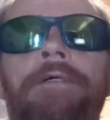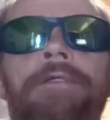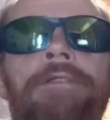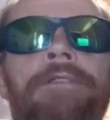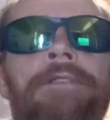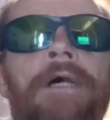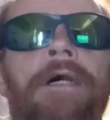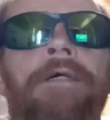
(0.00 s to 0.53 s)

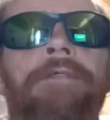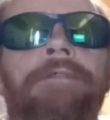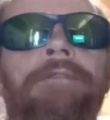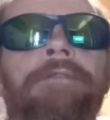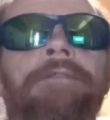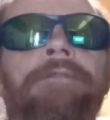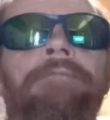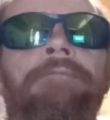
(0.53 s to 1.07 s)
So
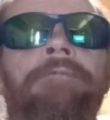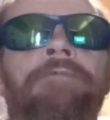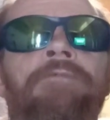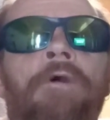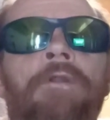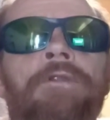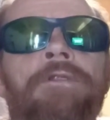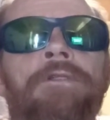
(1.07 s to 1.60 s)
we've
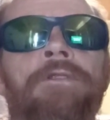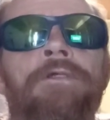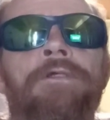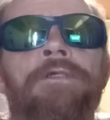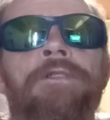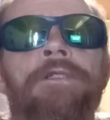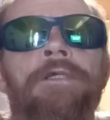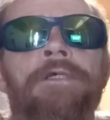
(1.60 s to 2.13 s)
got new
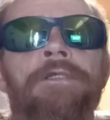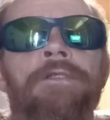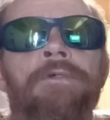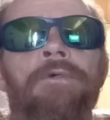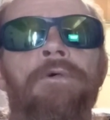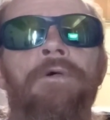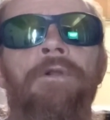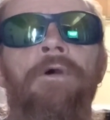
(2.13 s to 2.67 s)
stickers
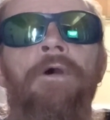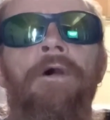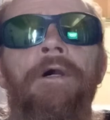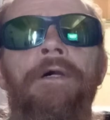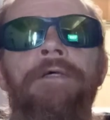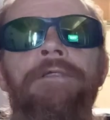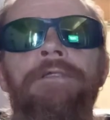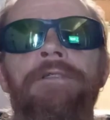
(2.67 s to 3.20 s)

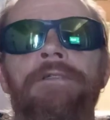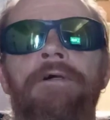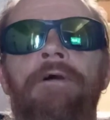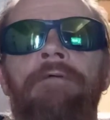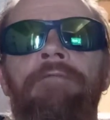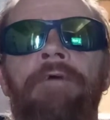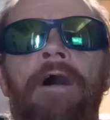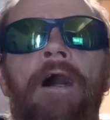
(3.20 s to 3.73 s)
organised.
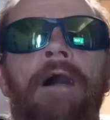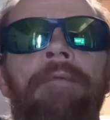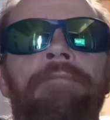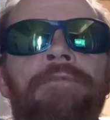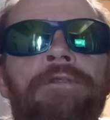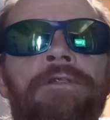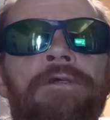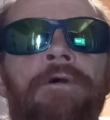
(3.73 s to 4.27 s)
I've um,
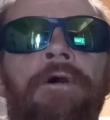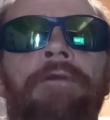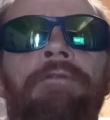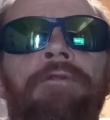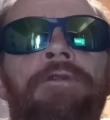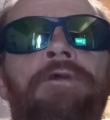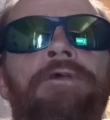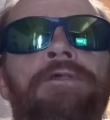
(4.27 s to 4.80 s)
designed
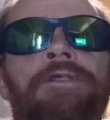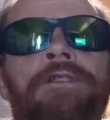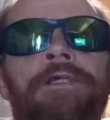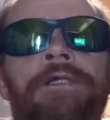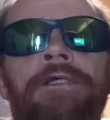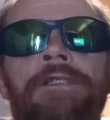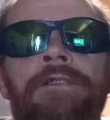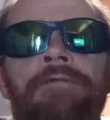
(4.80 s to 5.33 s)
the new
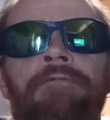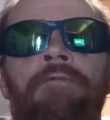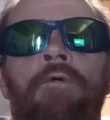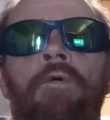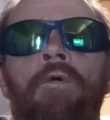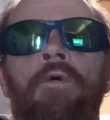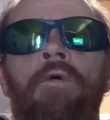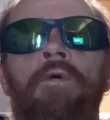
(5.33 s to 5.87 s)
stickers
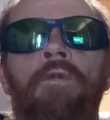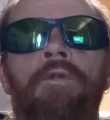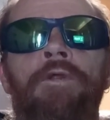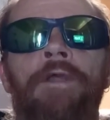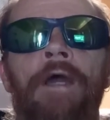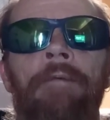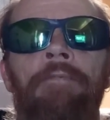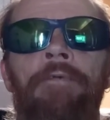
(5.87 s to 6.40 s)
for the
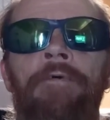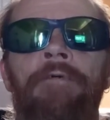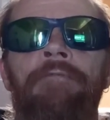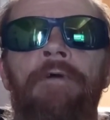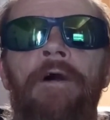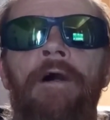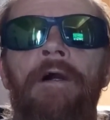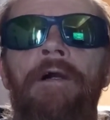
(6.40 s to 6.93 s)

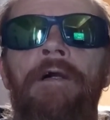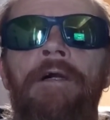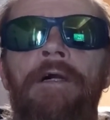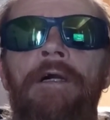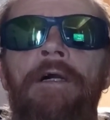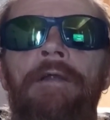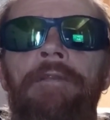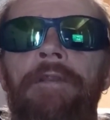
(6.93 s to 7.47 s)
Captiva.
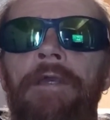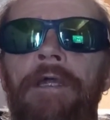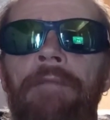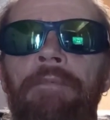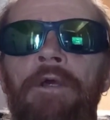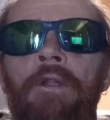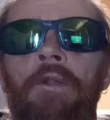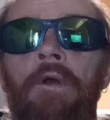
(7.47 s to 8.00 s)
They're going
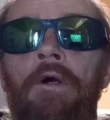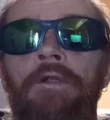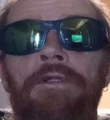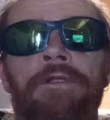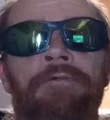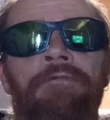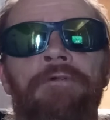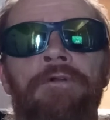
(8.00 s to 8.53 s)
to be a lot
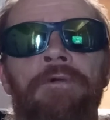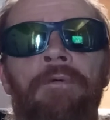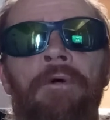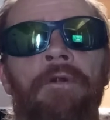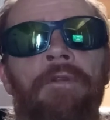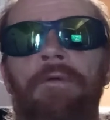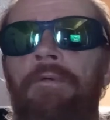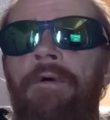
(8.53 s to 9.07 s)
different to
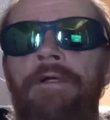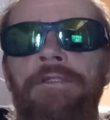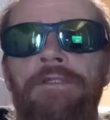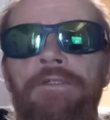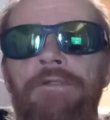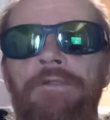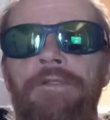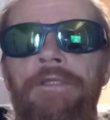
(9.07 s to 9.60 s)
what the
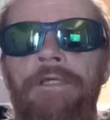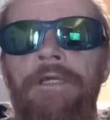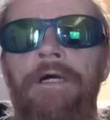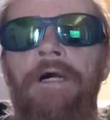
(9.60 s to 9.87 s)
ones on the